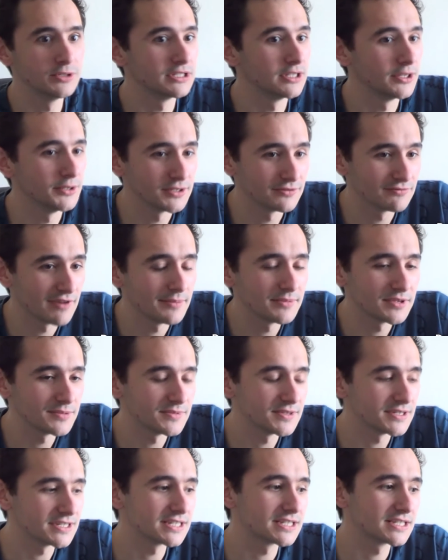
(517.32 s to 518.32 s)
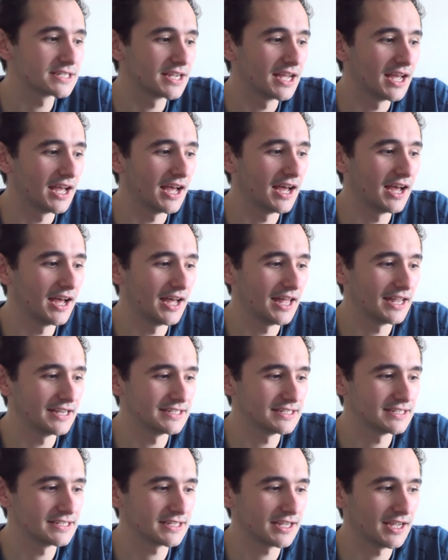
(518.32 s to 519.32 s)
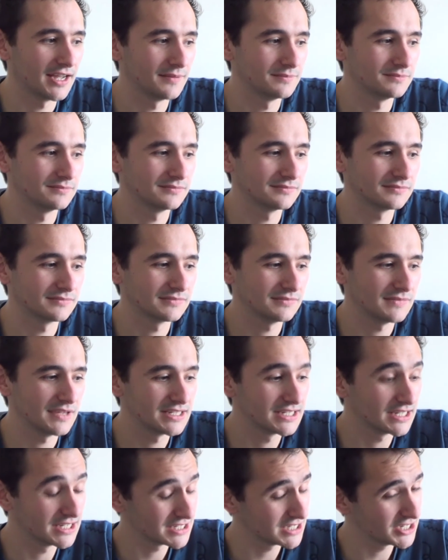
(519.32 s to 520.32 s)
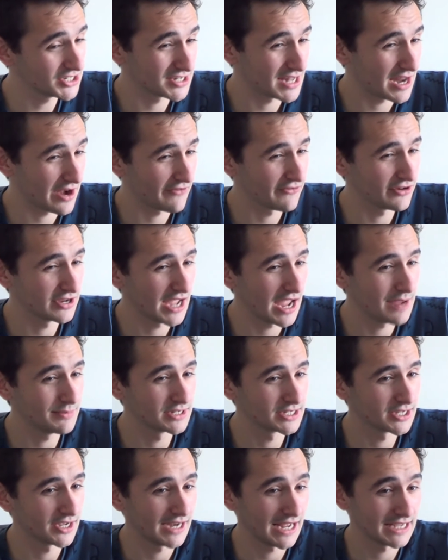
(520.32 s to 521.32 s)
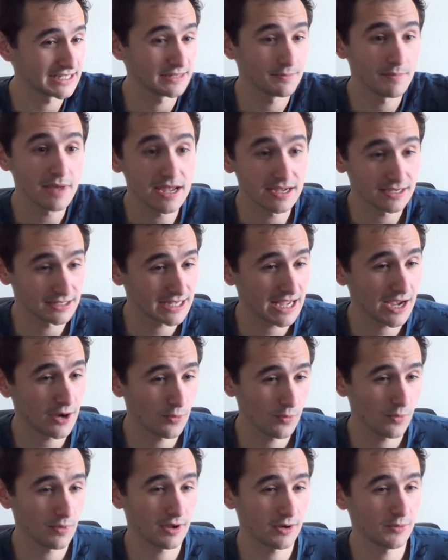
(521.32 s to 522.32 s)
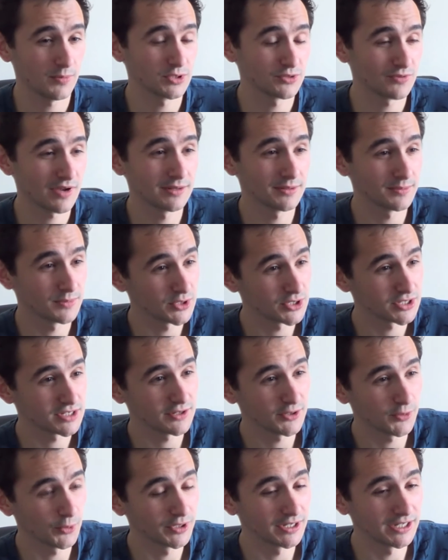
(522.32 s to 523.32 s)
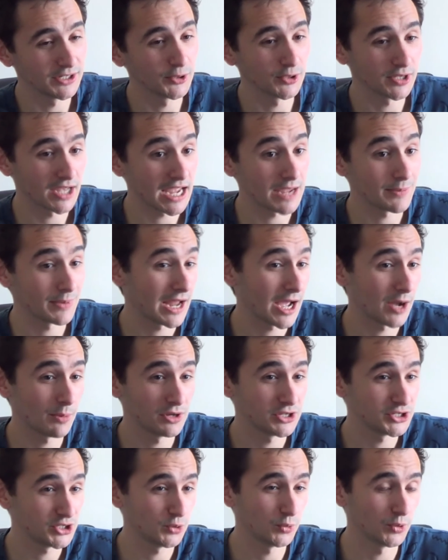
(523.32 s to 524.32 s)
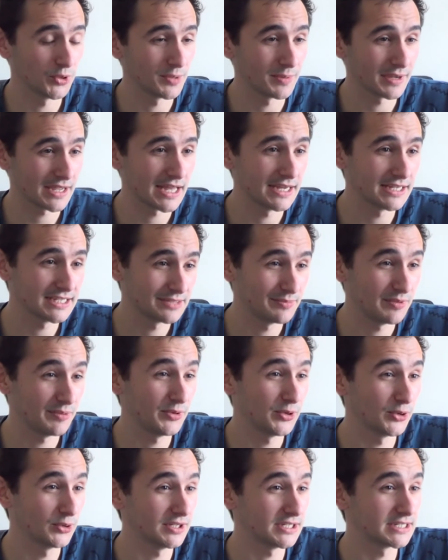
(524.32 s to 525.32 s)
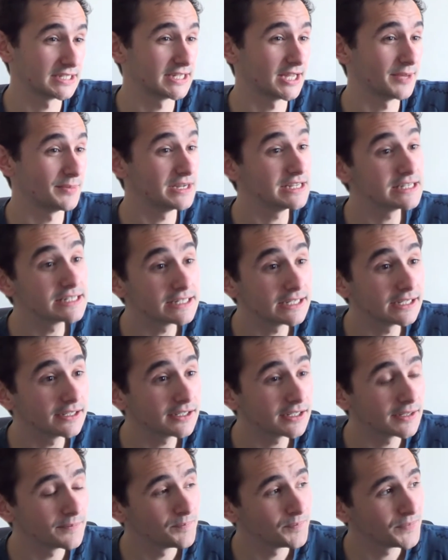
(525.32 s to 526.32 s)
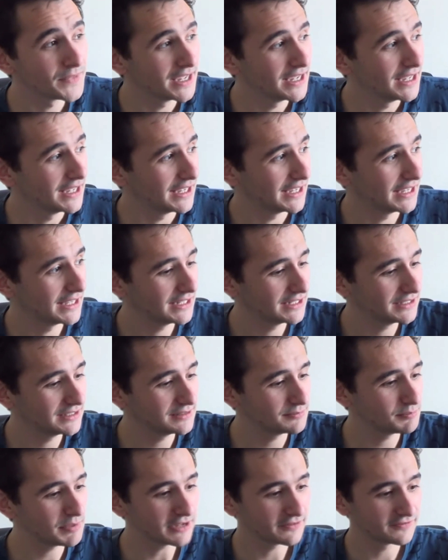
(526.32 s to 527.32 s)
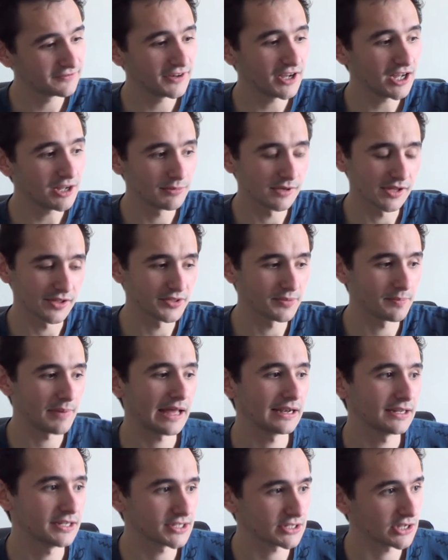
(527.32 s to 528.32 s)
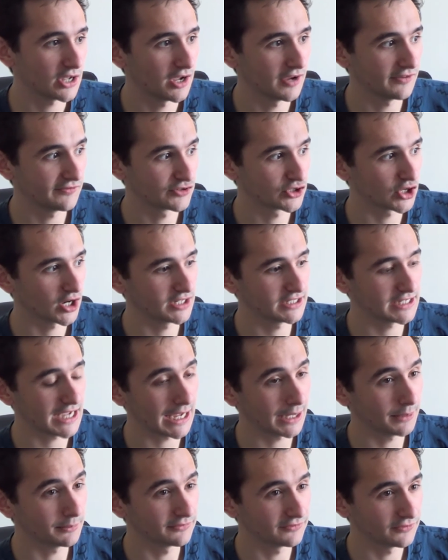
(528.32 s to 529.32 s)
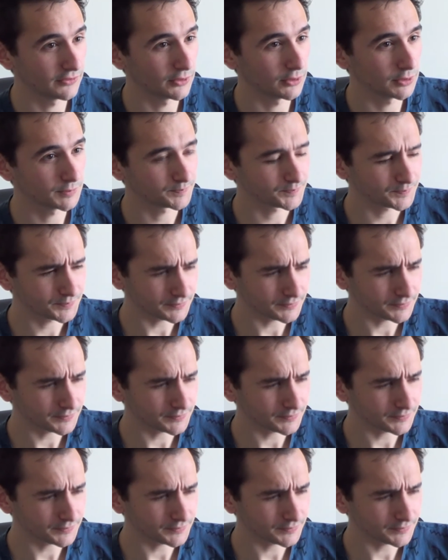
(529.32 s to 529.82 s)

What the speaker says: and loads of randomness. And it's a decision that every game designer has to make, is how much randomness do you want in your game and how much do you want the mechanics to be purely deterministic. In Big Pharma, the balance I've tried to aim for